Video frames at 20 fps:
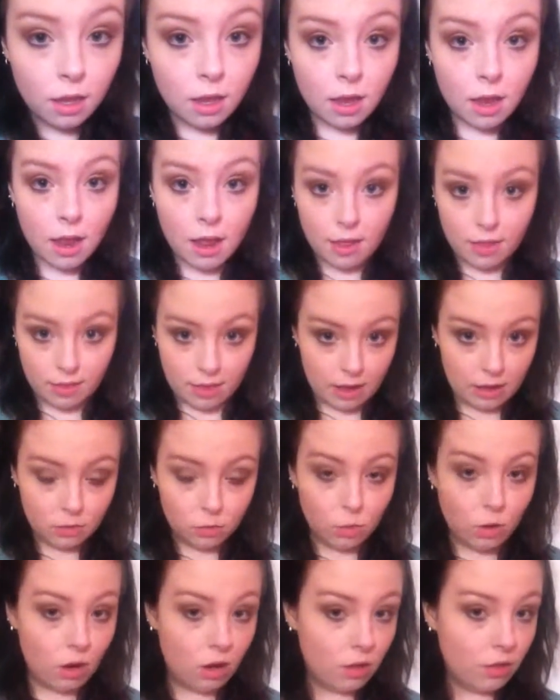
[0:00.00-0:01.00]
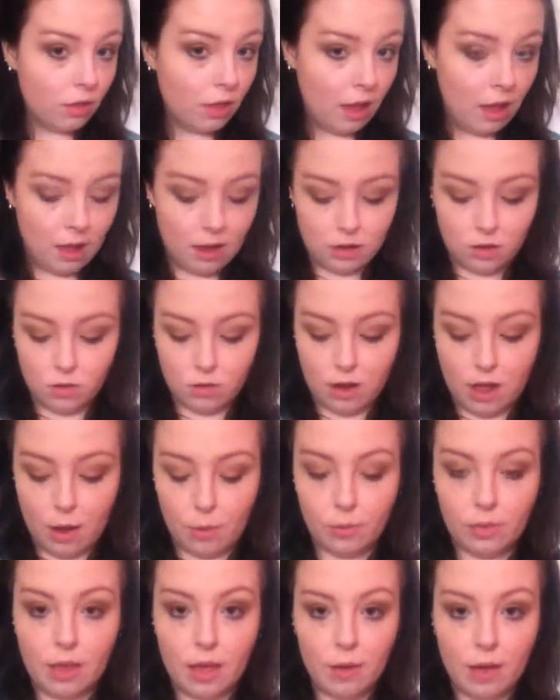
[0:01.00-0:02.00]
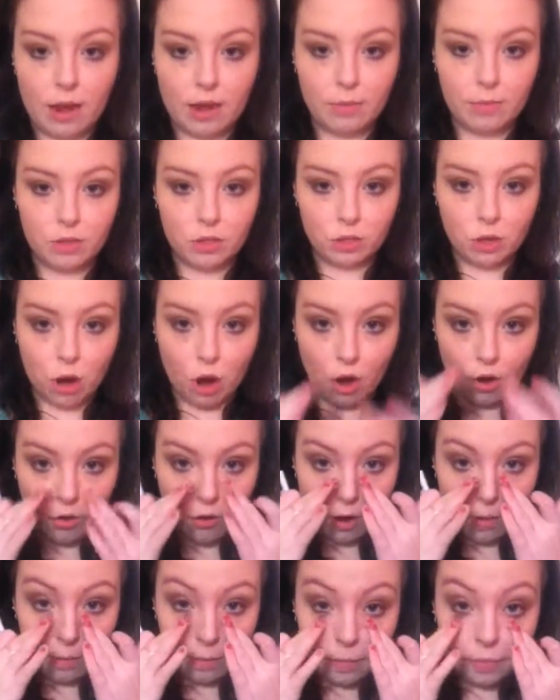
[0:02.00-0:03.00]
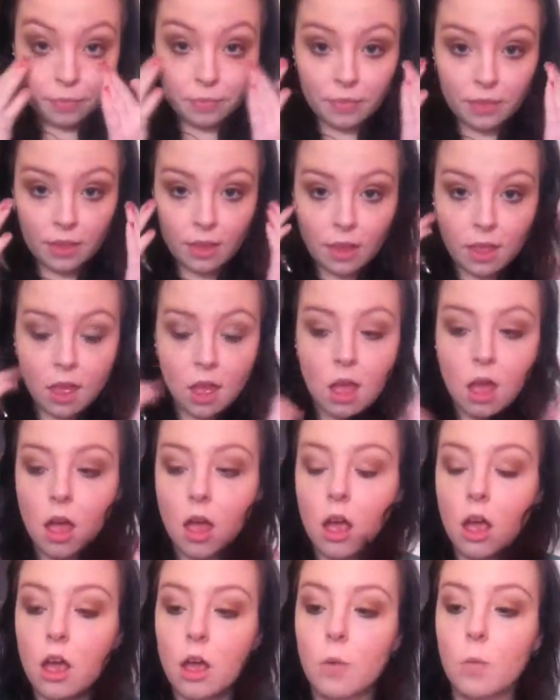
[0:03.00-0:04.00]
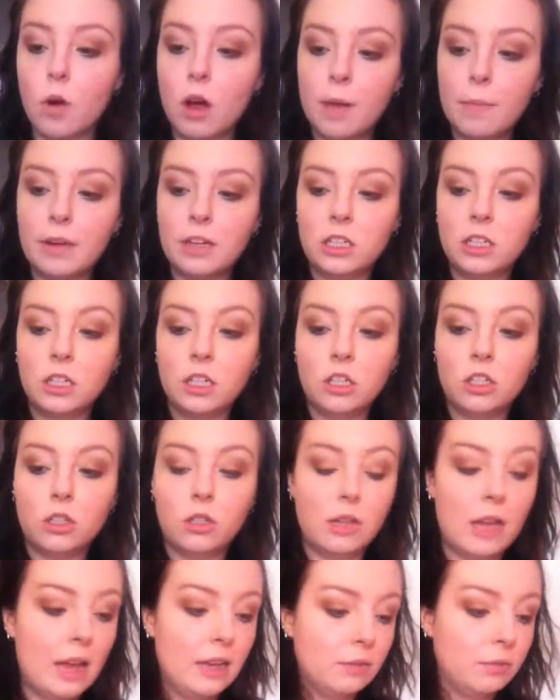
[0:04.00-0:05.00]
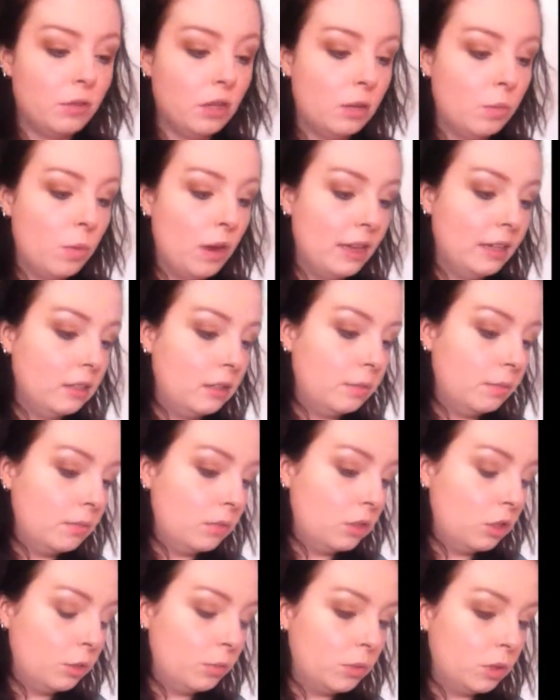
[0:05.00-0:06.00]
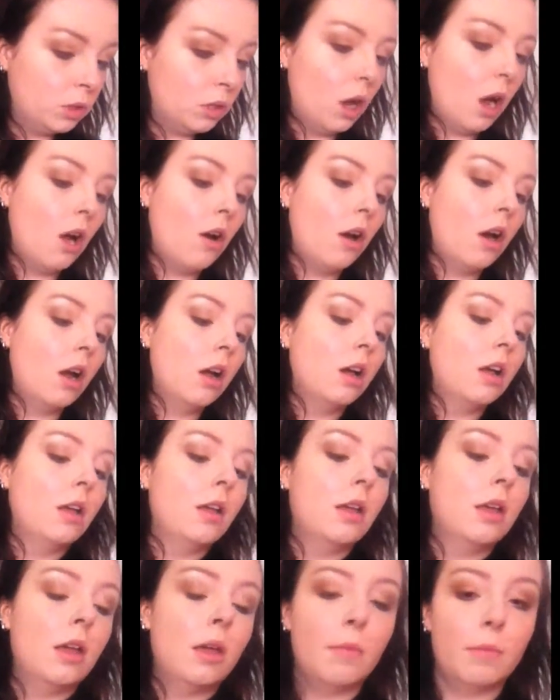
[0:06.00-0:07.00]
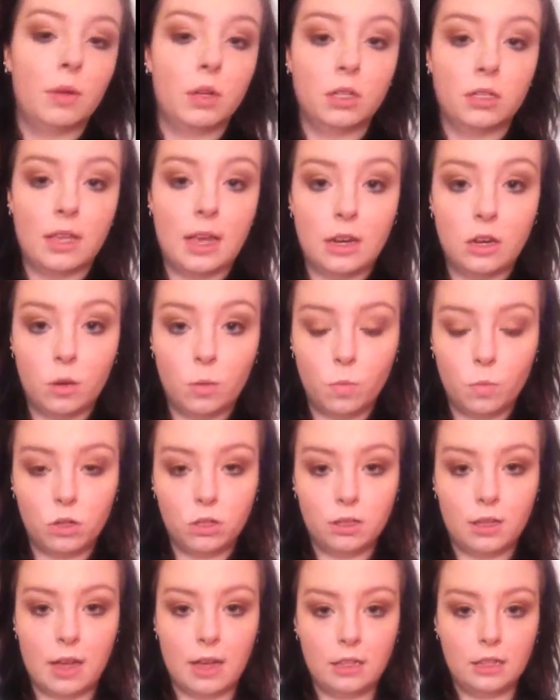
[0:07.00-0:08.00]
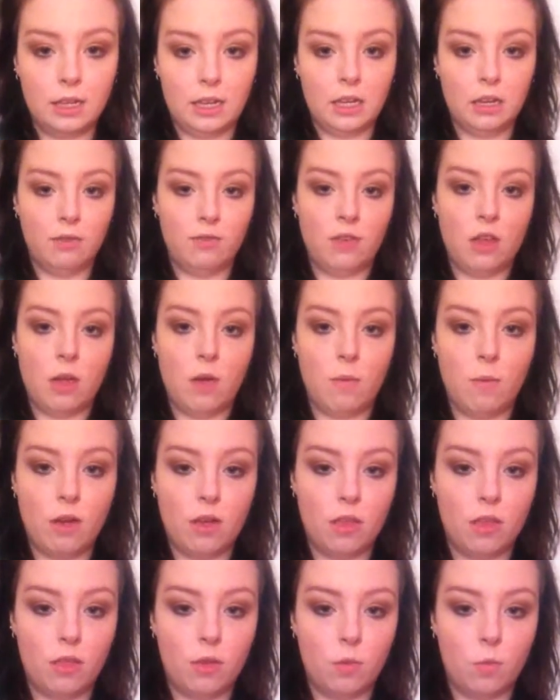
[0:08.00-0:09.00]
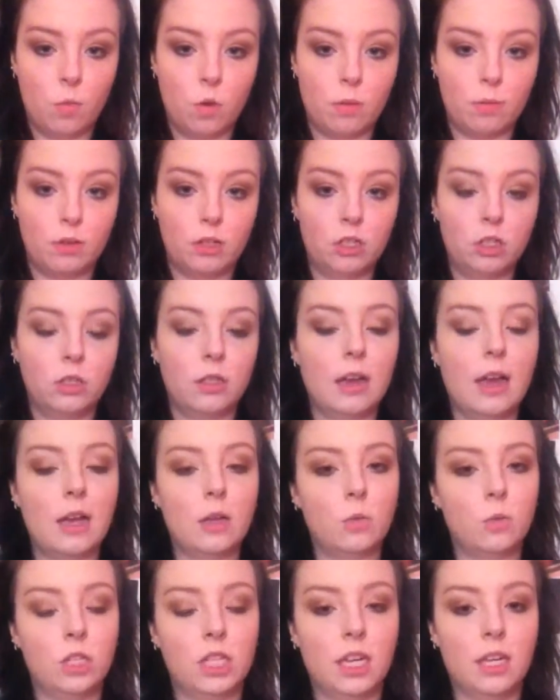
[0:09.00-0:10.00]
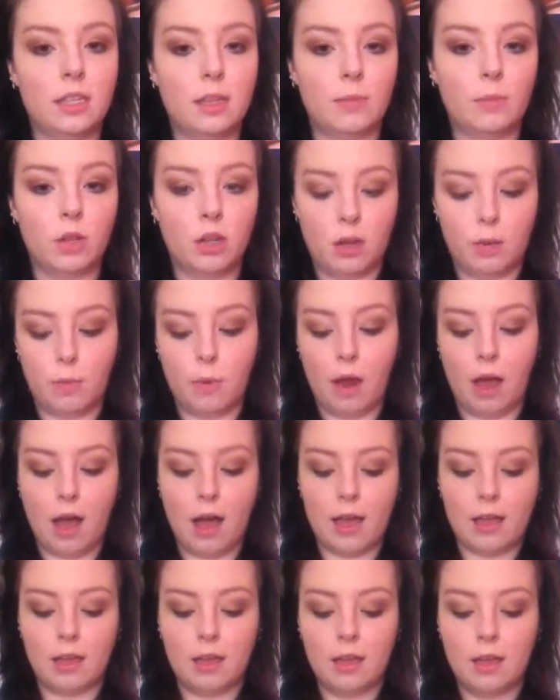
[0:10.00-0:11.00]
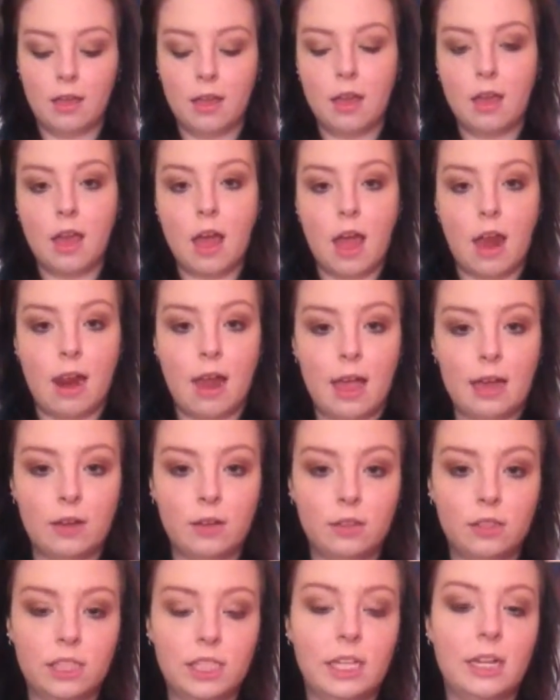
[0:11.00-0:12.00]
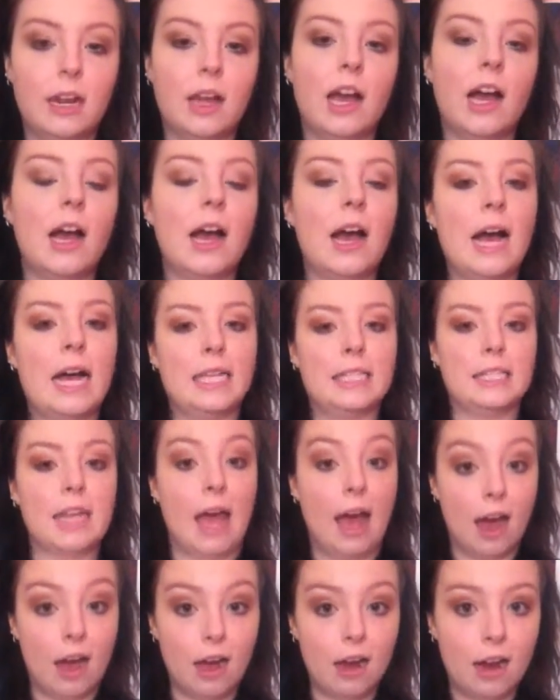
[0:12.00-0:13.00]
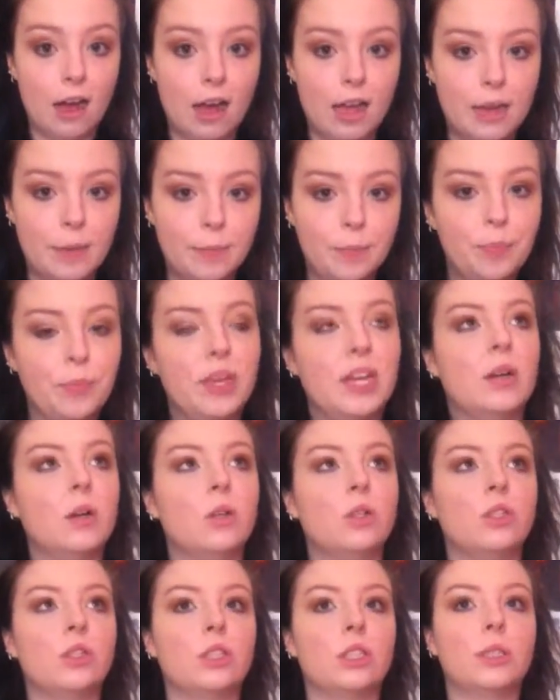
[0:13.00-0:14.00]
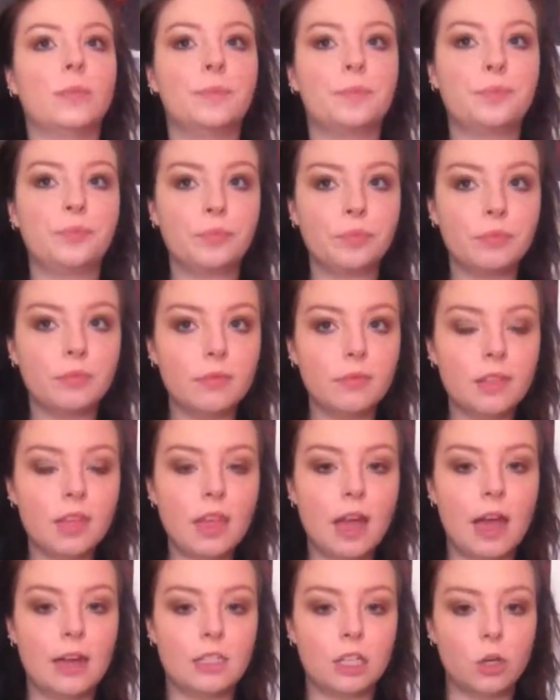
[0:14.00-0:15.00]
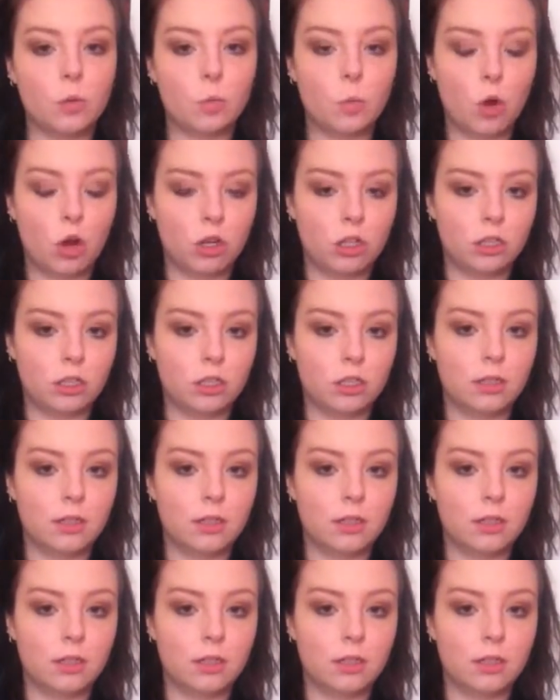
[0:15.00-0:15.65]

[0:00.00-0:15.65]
And that's what the eyes look like without any mascara on. What I'm actually going to do next, I'm going to wait to do mascara, because I don't want that to interfere with what I'm going to do next, which is I'm going to apply a light concealer as a highlight, because I don't want